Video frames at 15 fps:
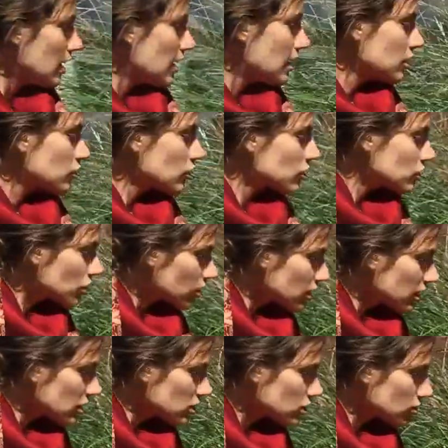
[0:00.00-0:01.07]
And you can turn
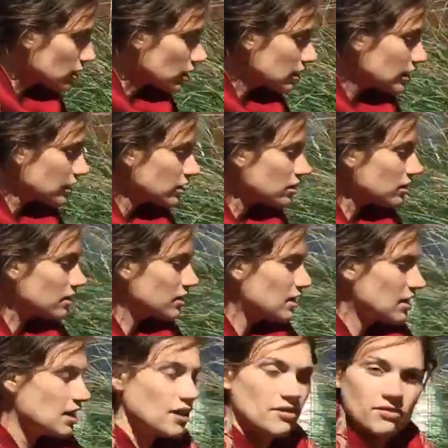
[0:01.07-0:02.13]
it into a little
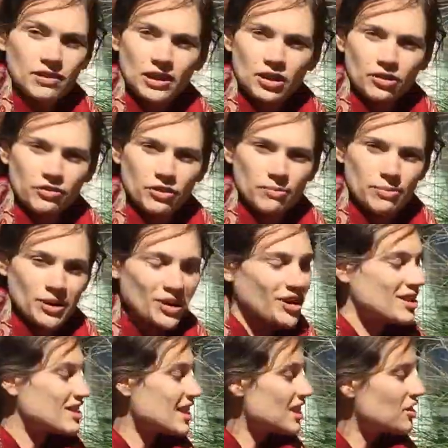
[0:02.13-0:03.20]
feeder for
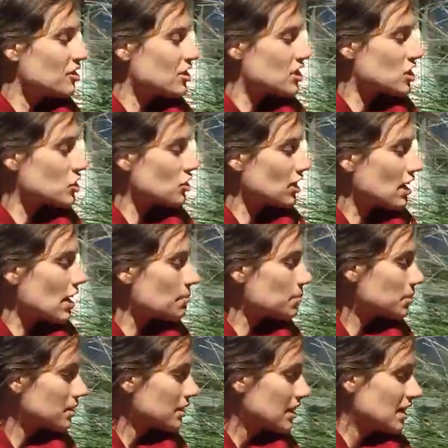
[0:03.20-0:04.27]
birds that you can string up
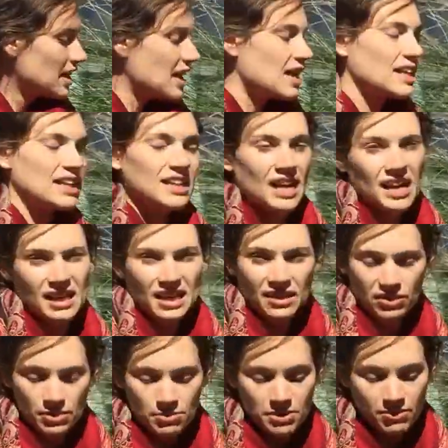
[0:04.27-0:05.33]
and again
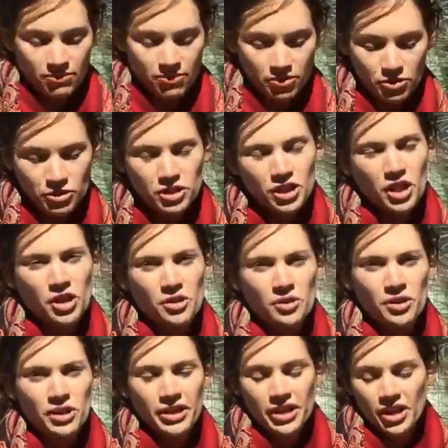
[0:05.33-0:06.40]
give them some food to go
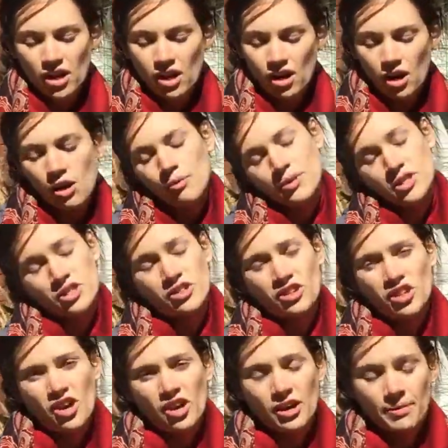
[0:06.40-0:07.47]
all winter
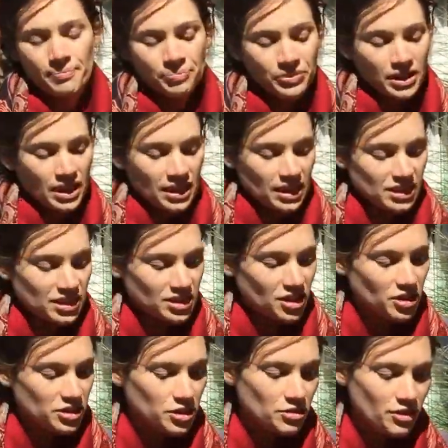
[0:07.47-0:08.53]
long. This is
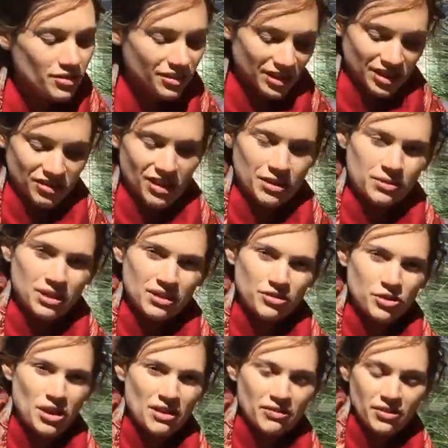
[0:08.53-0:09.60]
also a really great one if
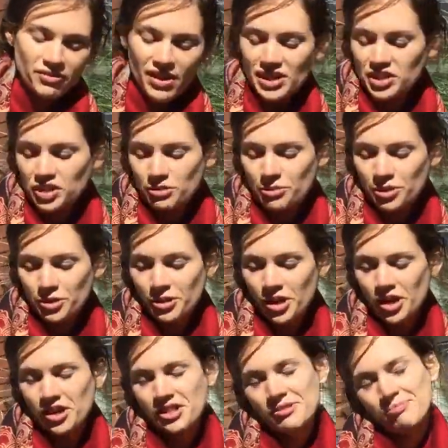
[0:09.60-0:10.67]
you have a vegetable
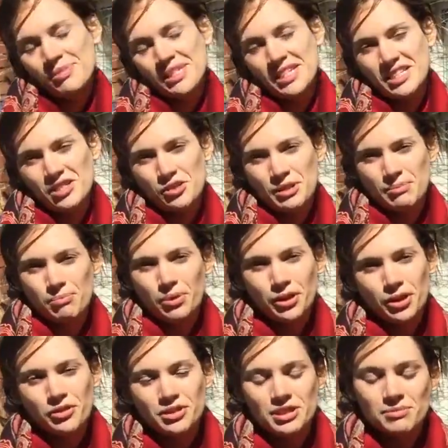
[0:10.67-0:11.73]
garden because you can
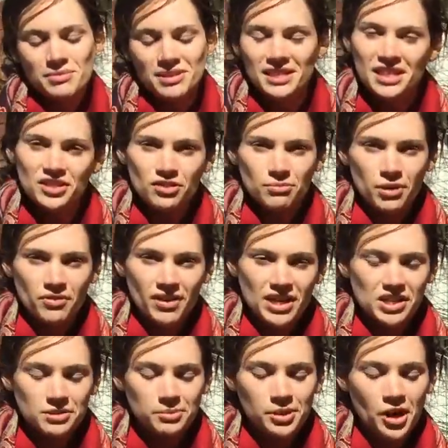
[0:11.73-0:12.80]
pull out some seeds from your
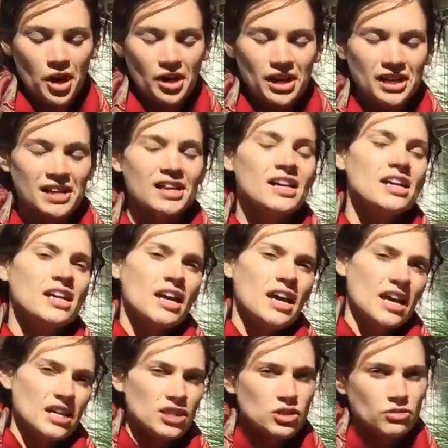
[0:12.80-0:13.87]
vegetable garden
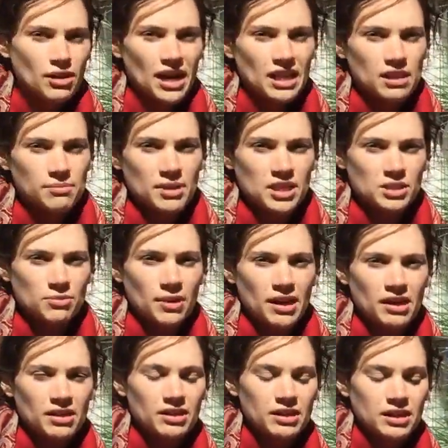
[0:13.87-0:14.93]
and dry them as
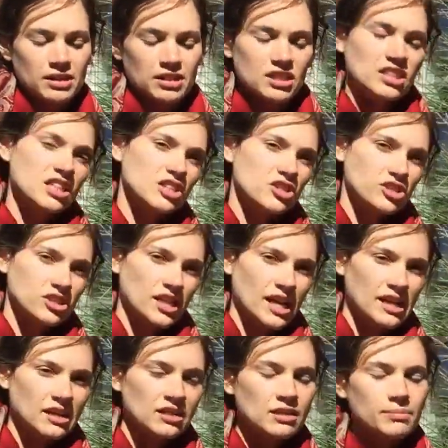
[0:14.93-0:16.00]
well to teach your
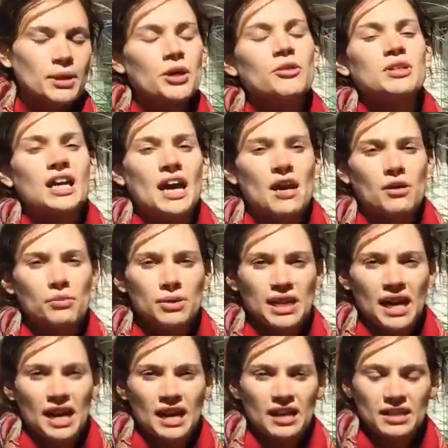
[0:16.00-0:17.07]
child about how we
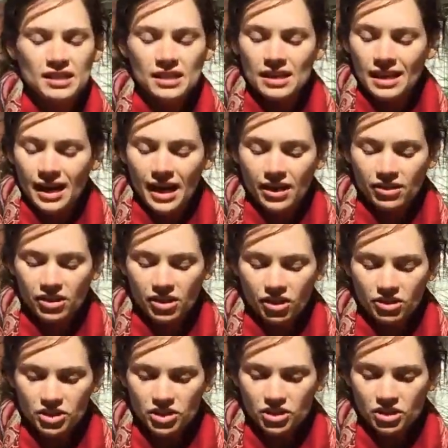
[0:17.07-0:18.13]
had
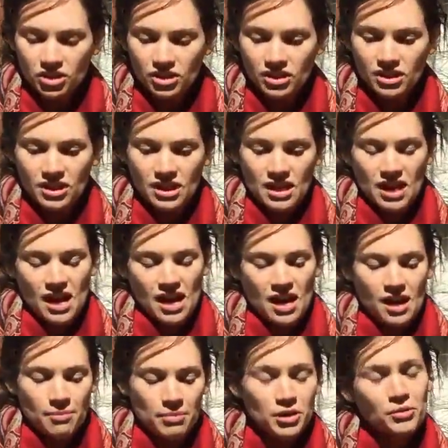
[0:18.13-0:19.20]
agriculture
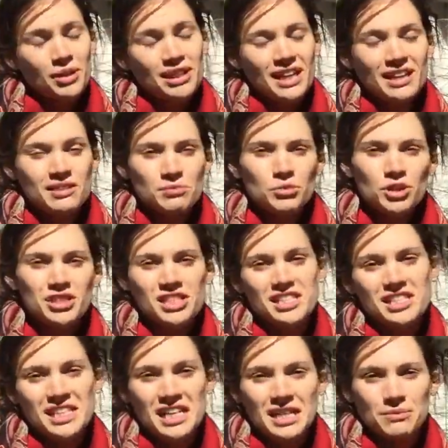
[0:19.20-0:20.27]
in a way that is more
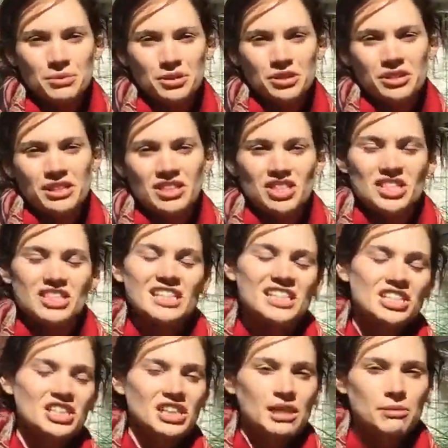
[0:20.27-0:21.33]
sustainable, and just
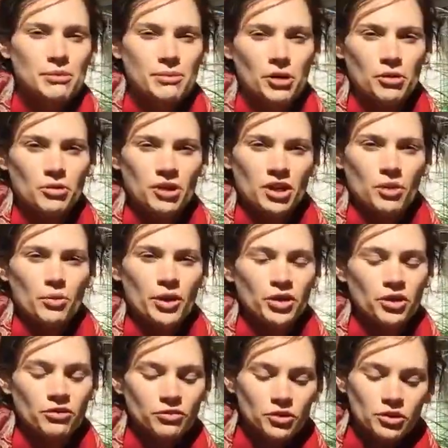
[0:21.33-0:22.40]
teaching them about where
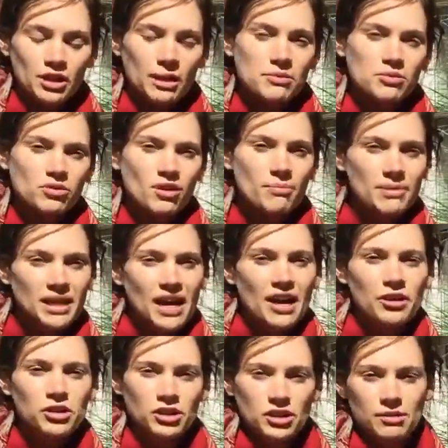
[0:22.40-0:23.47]
their food comes from and
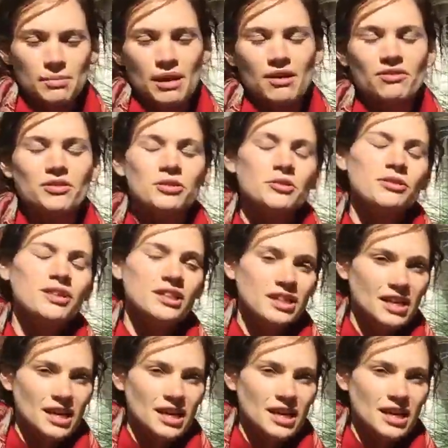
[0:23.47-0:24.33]
how you can make food